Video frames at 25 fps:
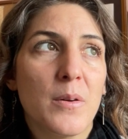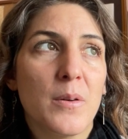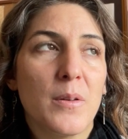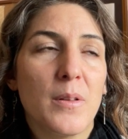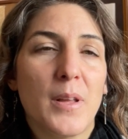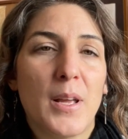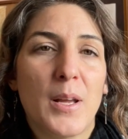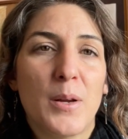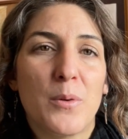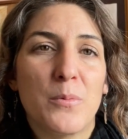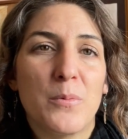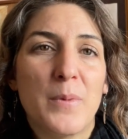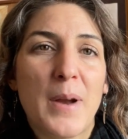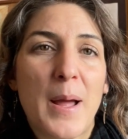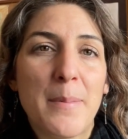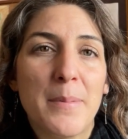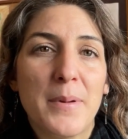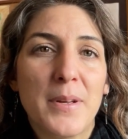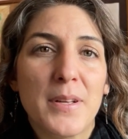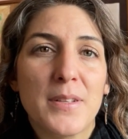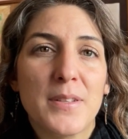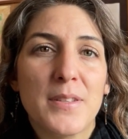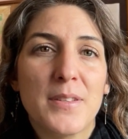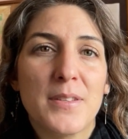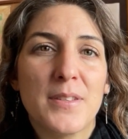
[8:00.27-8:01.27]
like
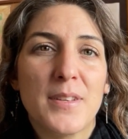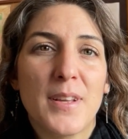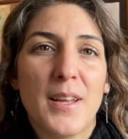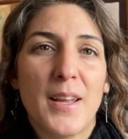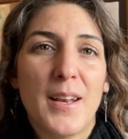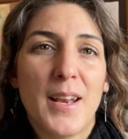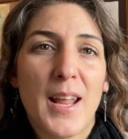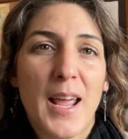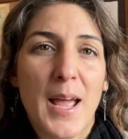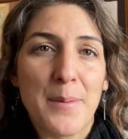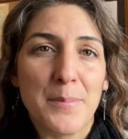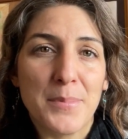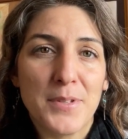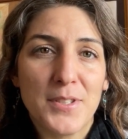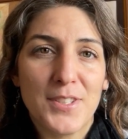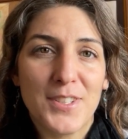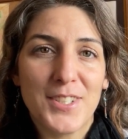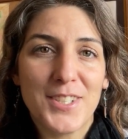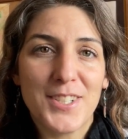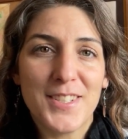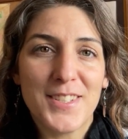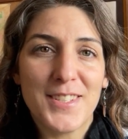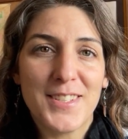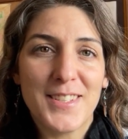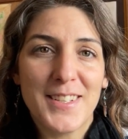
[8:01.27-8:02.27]
rabbits and
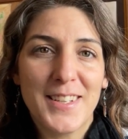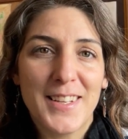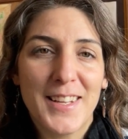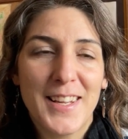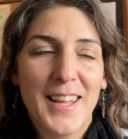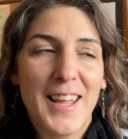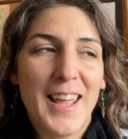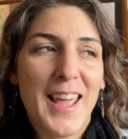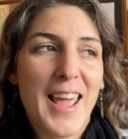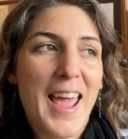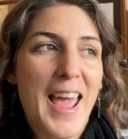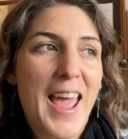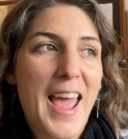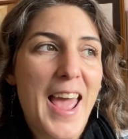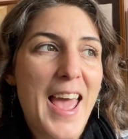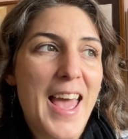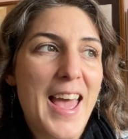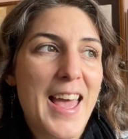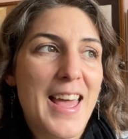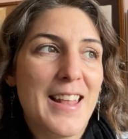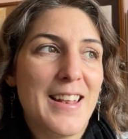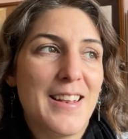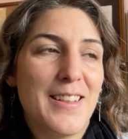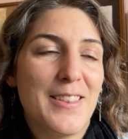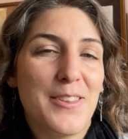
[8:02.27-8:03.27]
hamsters,
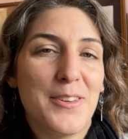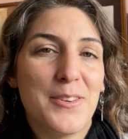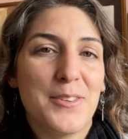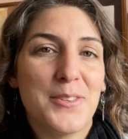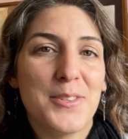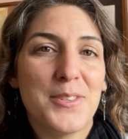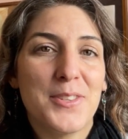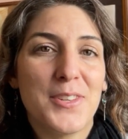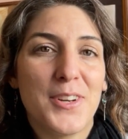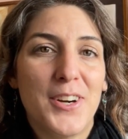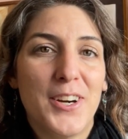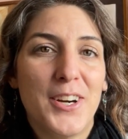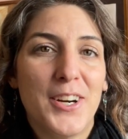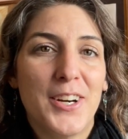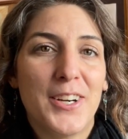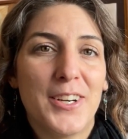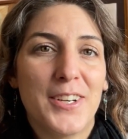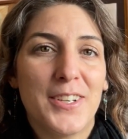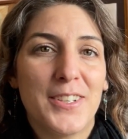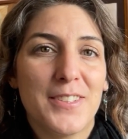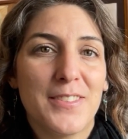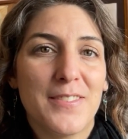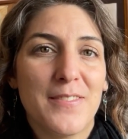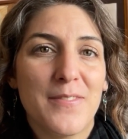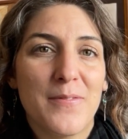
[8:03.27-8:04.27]
and those
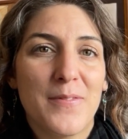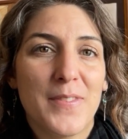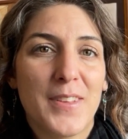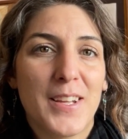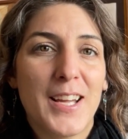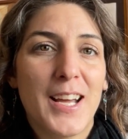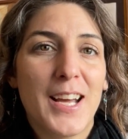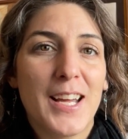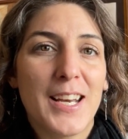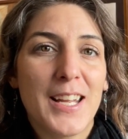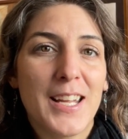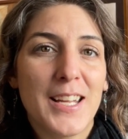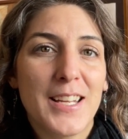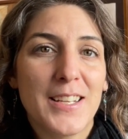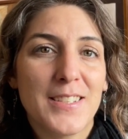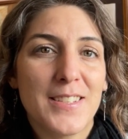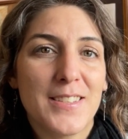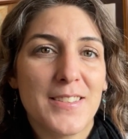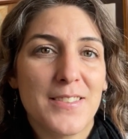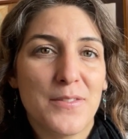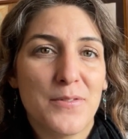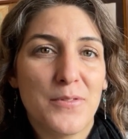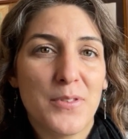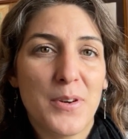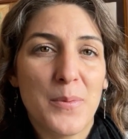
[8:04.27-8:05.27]
are cuttings
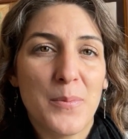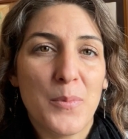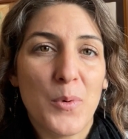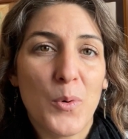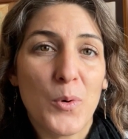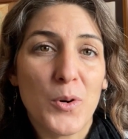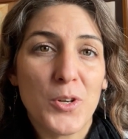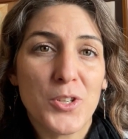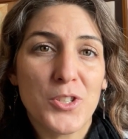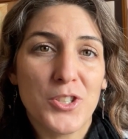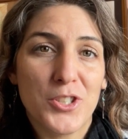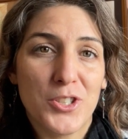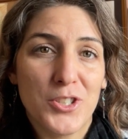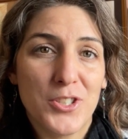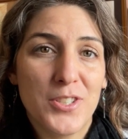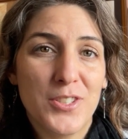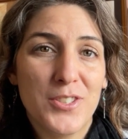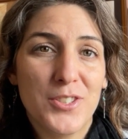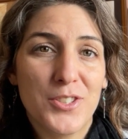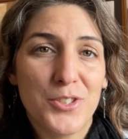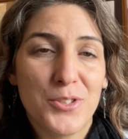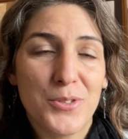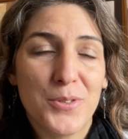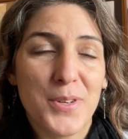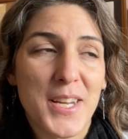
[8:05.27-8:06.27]
from orchard
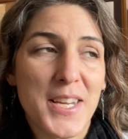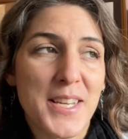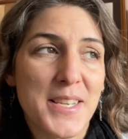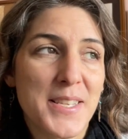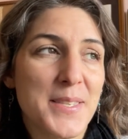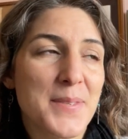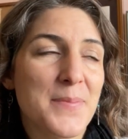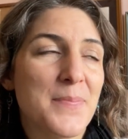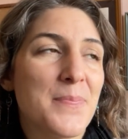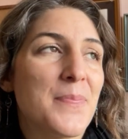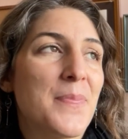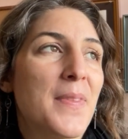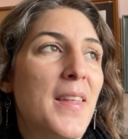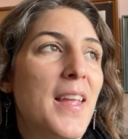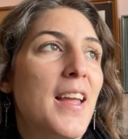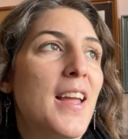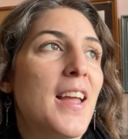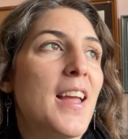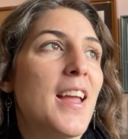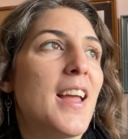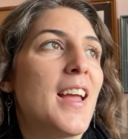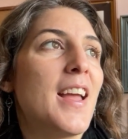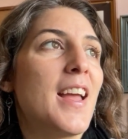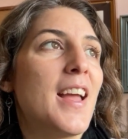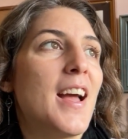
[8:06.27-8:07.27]
trees.
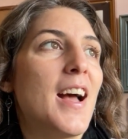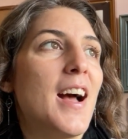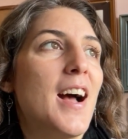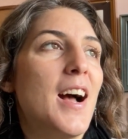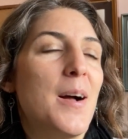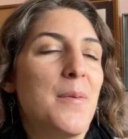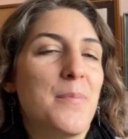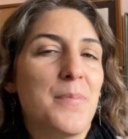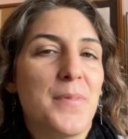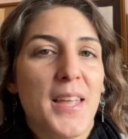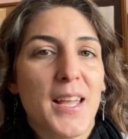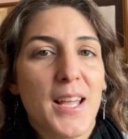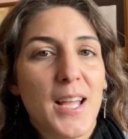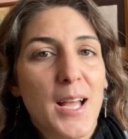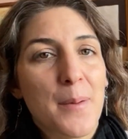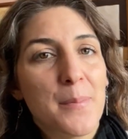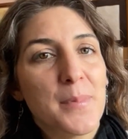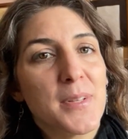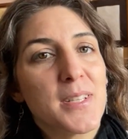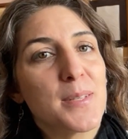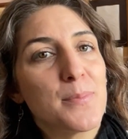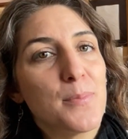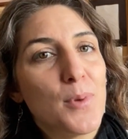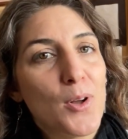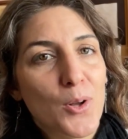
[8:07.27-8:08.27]
They come in
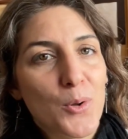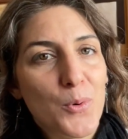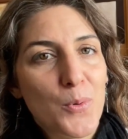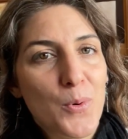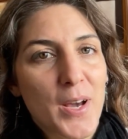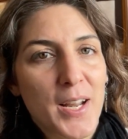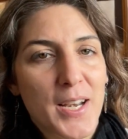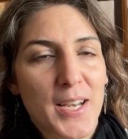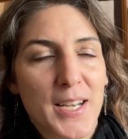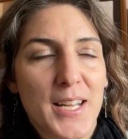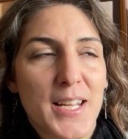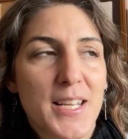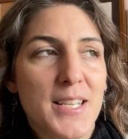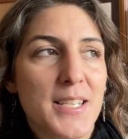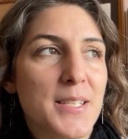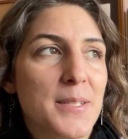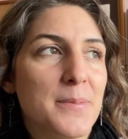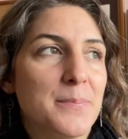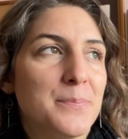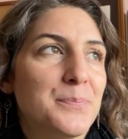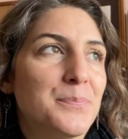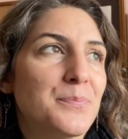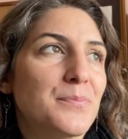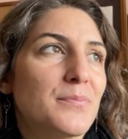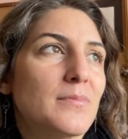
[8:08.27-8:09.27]
small quantities.
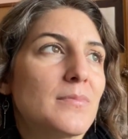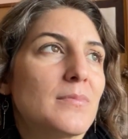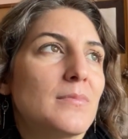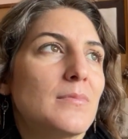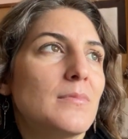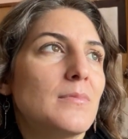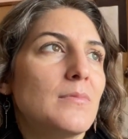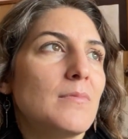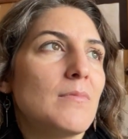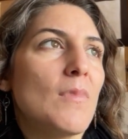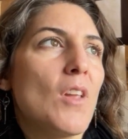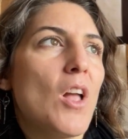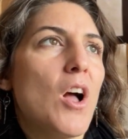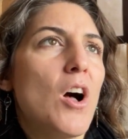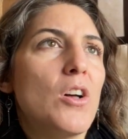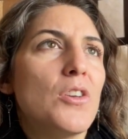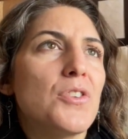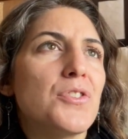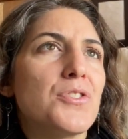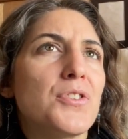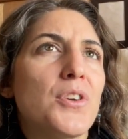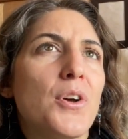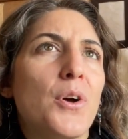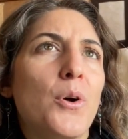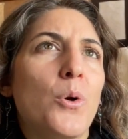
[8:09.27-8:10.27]

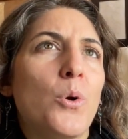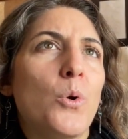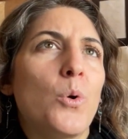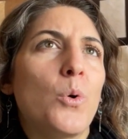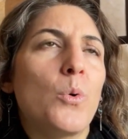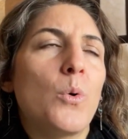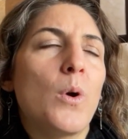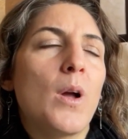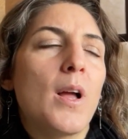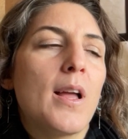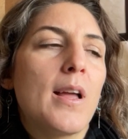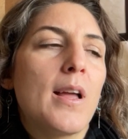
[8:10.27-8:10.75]
Also,